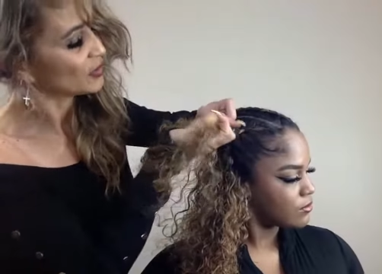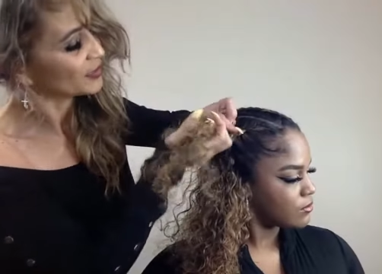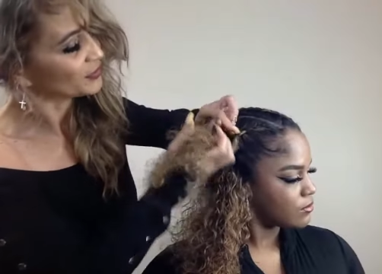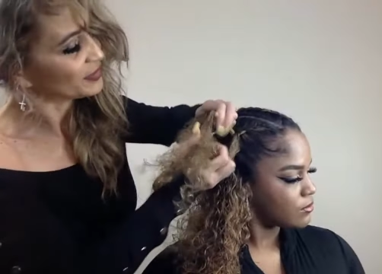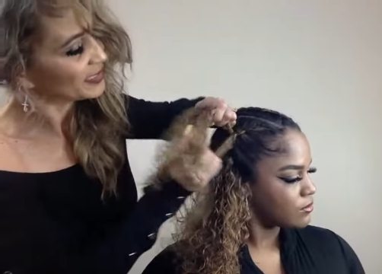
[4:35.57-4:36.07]

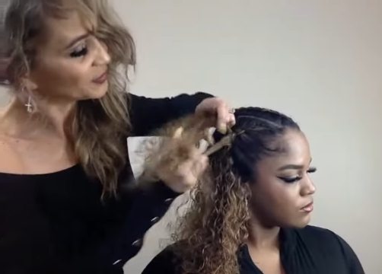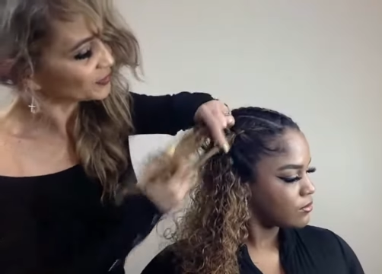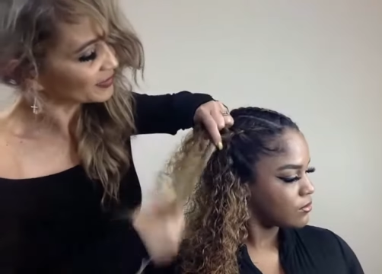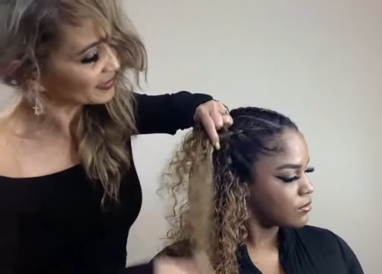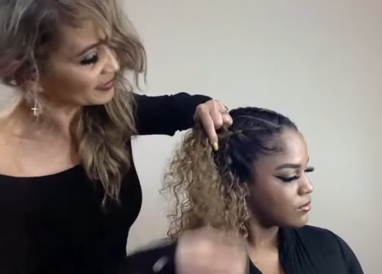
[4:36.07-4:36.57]
Speaker 1: going underneath
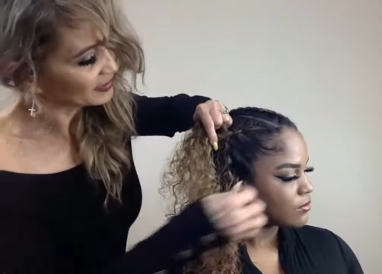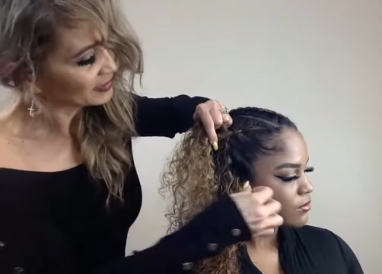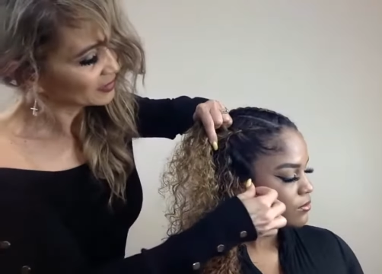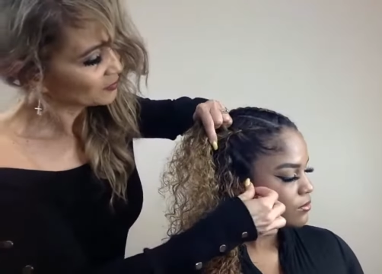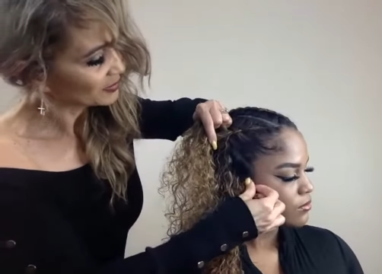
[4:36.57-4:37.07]
with it.
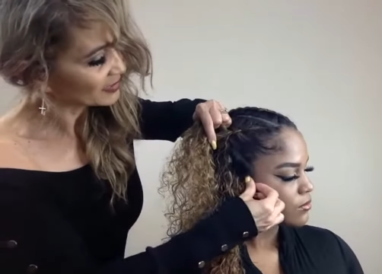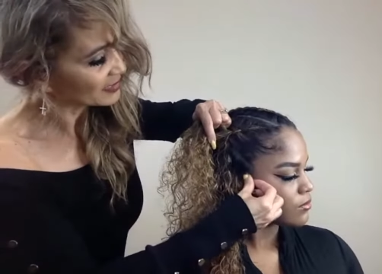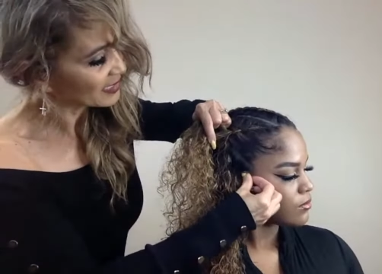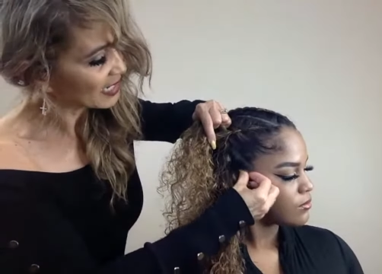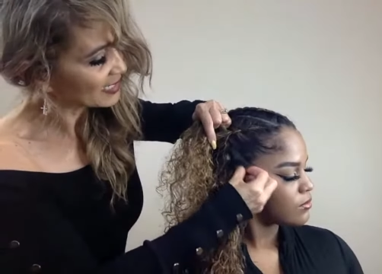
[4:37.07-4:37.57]
But
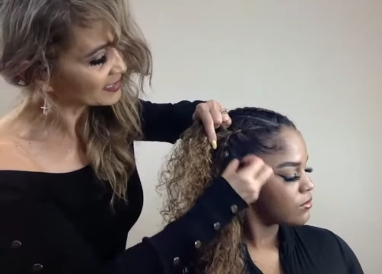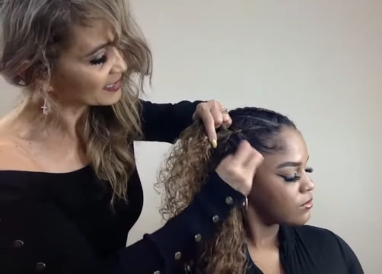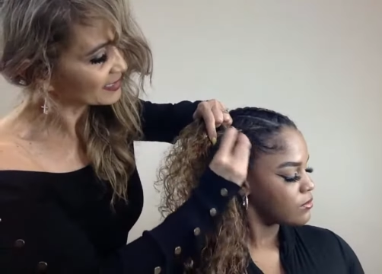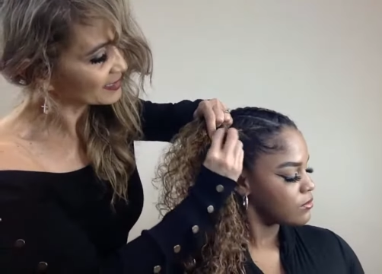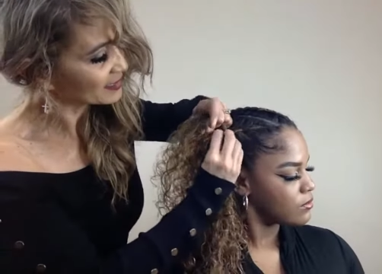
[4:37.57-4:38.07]
it's
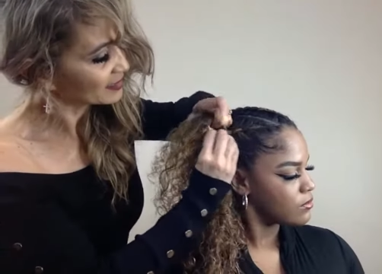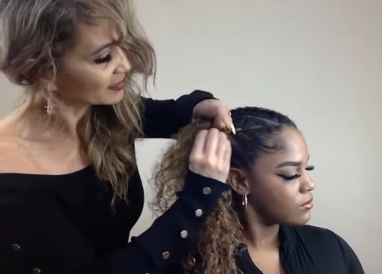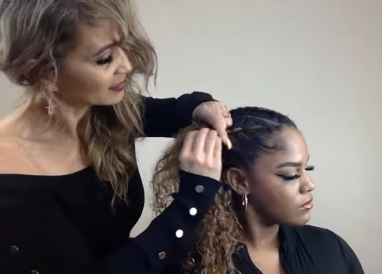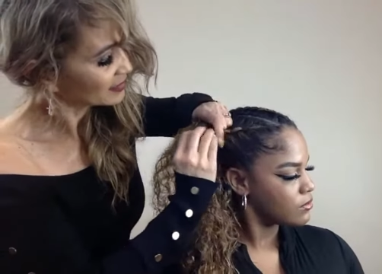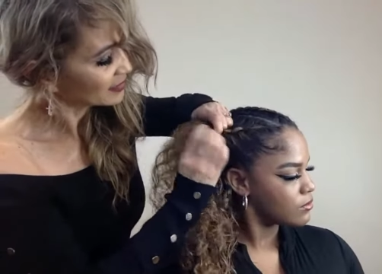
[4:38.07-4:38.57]
constant.
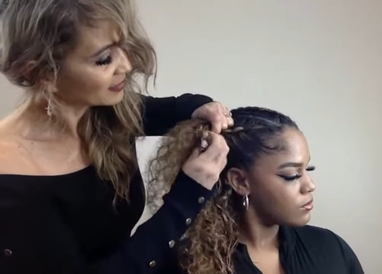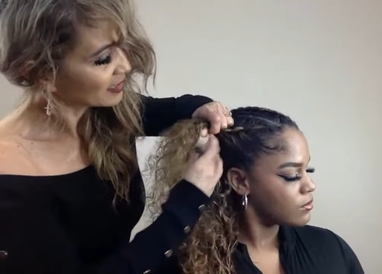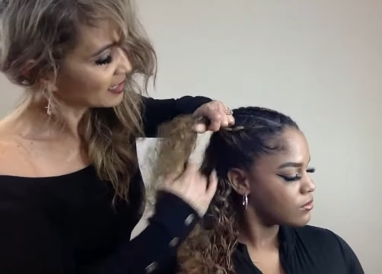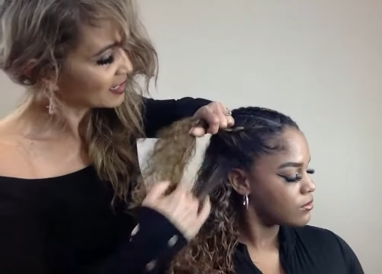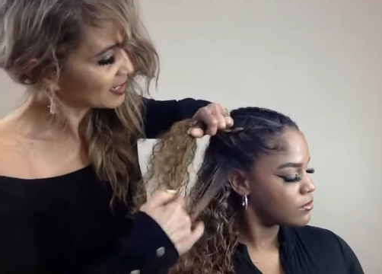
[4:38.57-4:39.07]

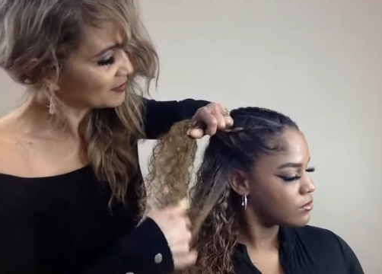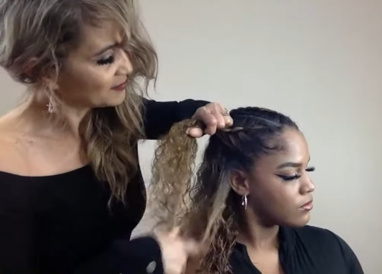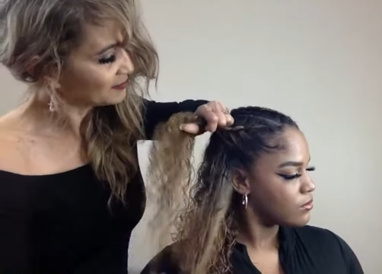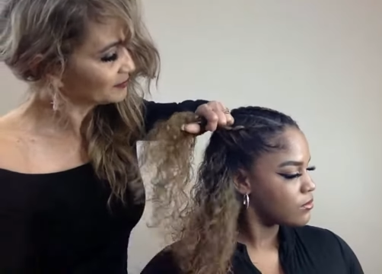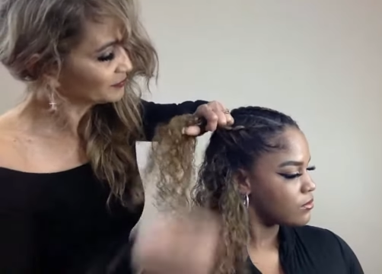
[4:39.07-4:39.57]

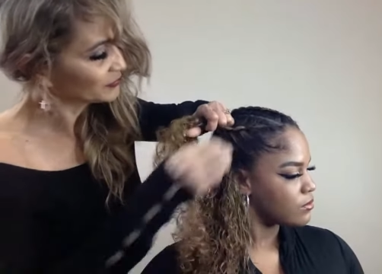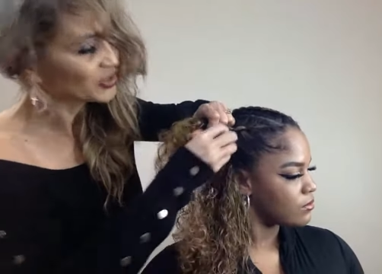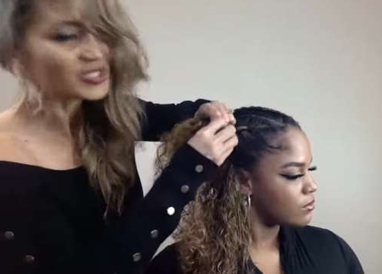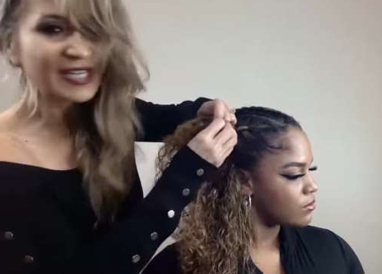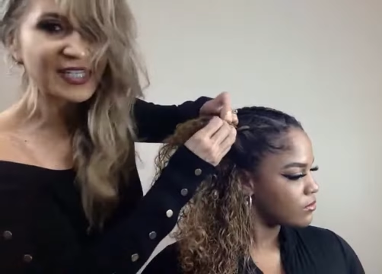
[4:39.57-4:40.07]
Um,
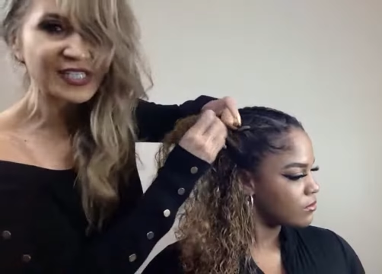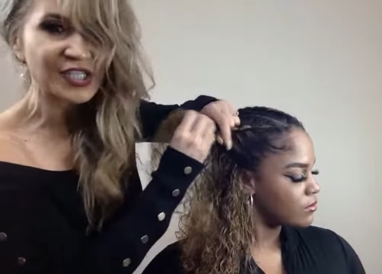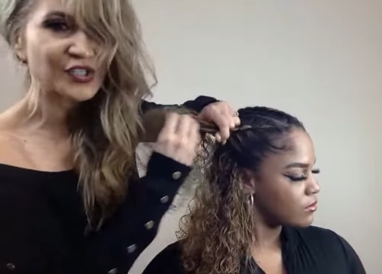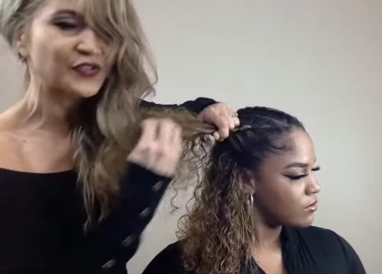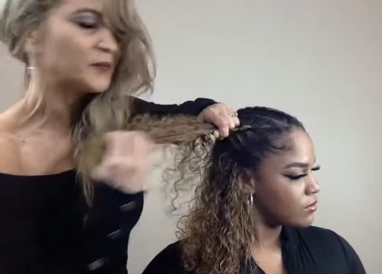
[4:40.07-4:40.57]
just taking
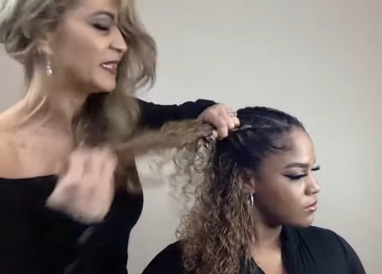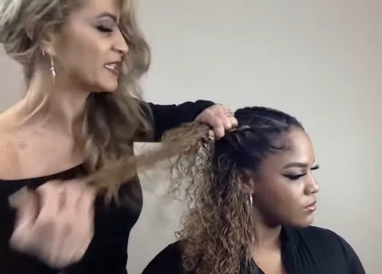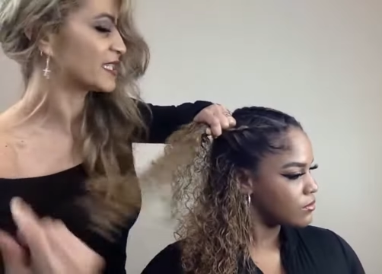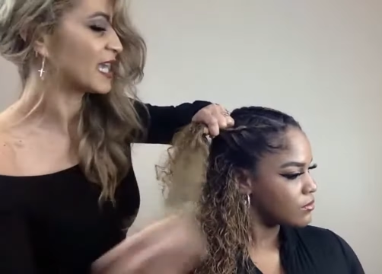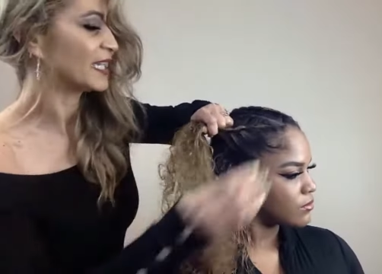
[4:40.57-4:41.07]
sections from
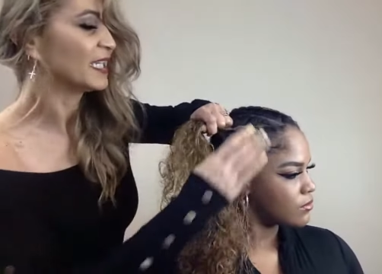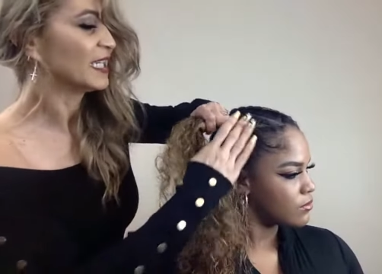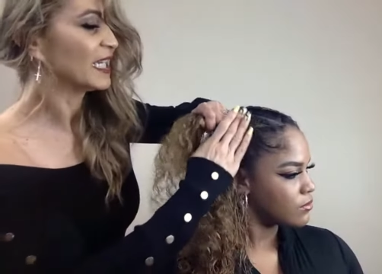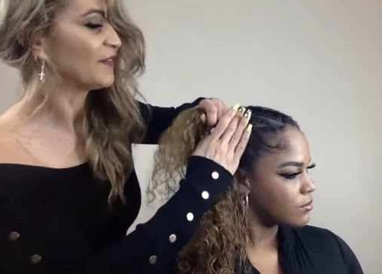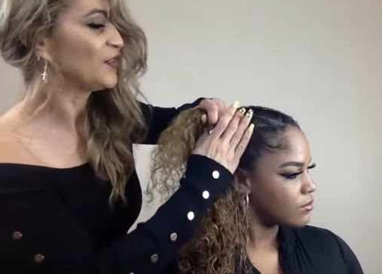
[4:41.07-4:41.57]
each side.
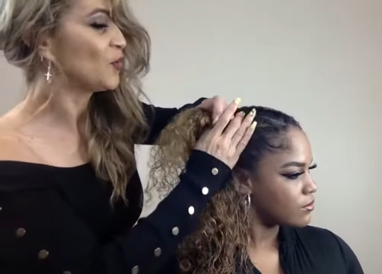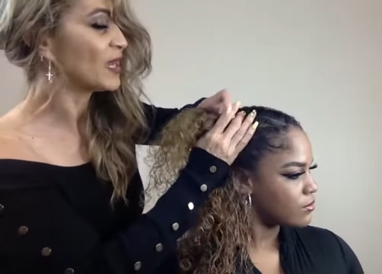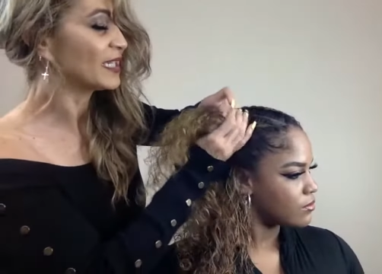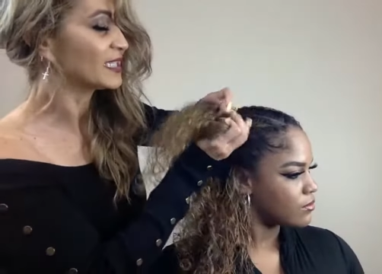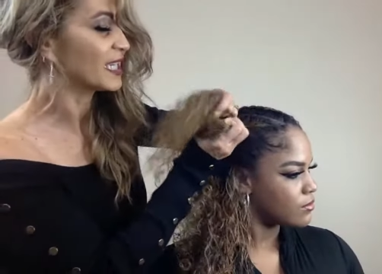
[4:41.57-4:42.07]
If you
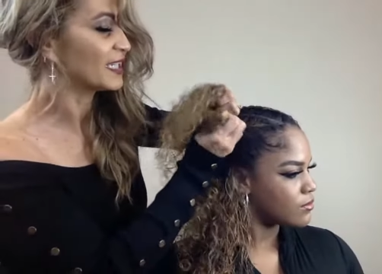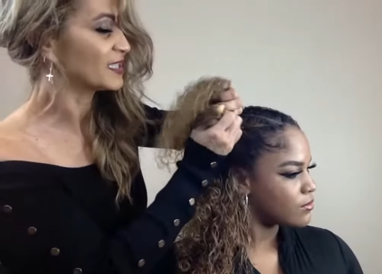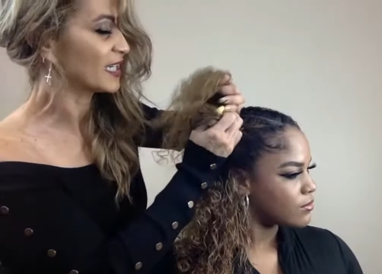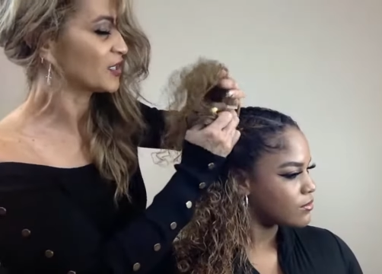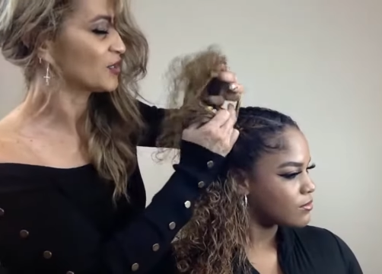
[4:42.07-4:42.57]
wanted to take
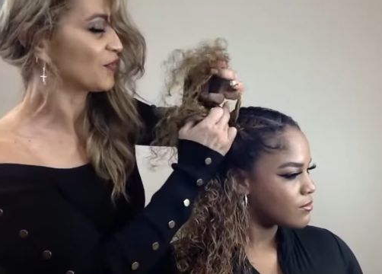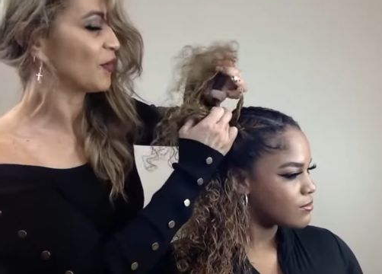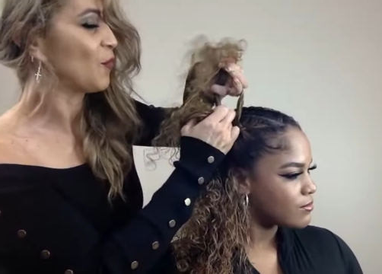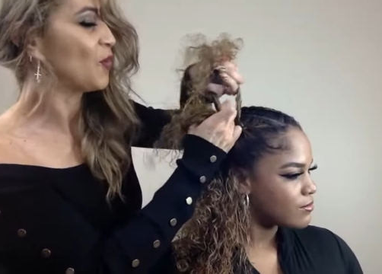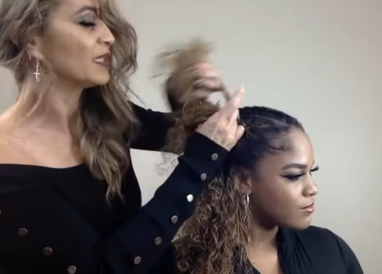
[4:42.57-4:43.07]
sections
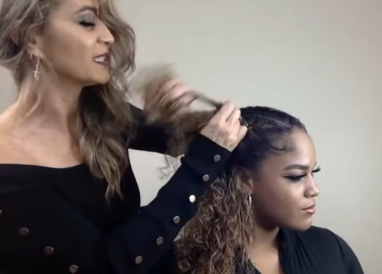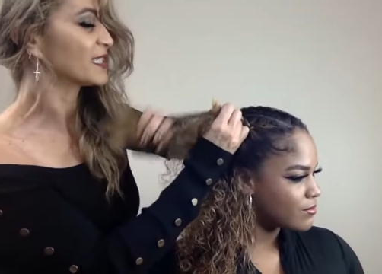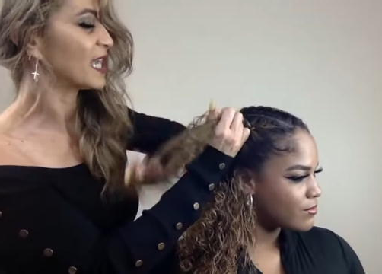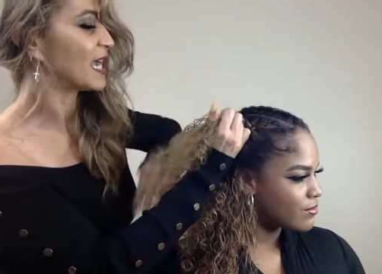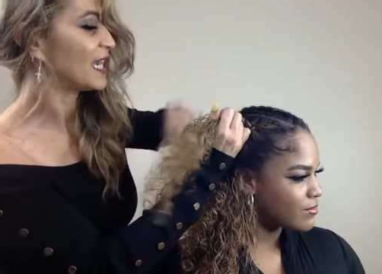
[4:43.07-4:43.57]
from one
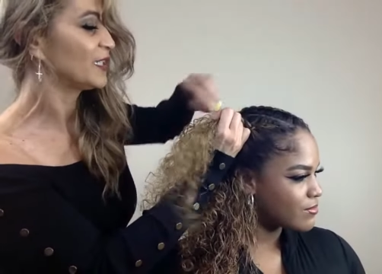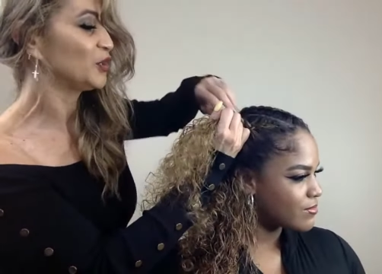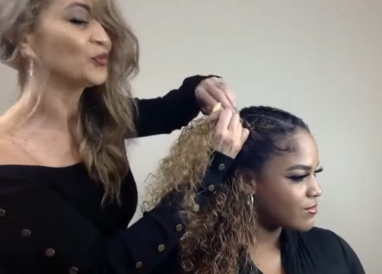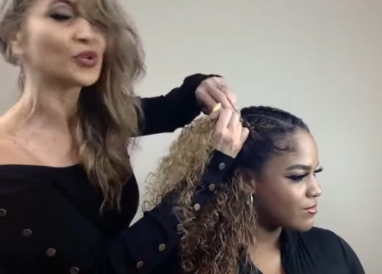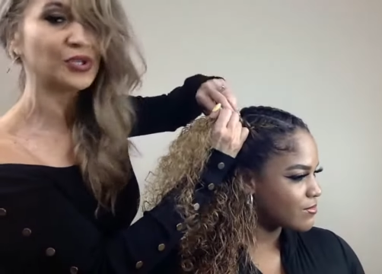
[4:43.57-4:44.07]
side,
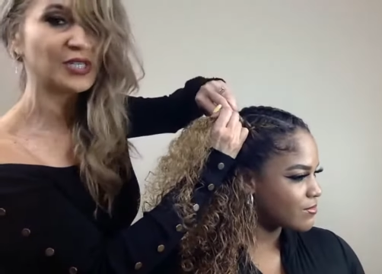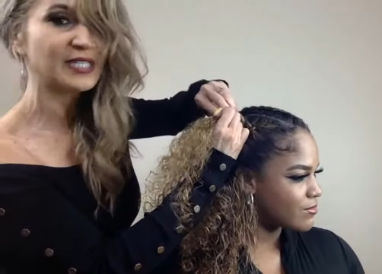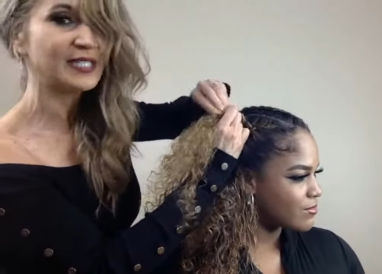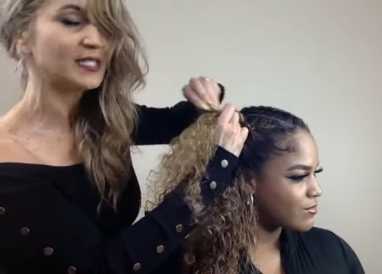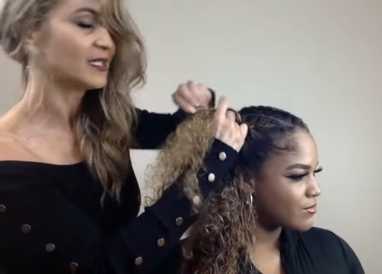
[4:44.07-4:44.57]
you could.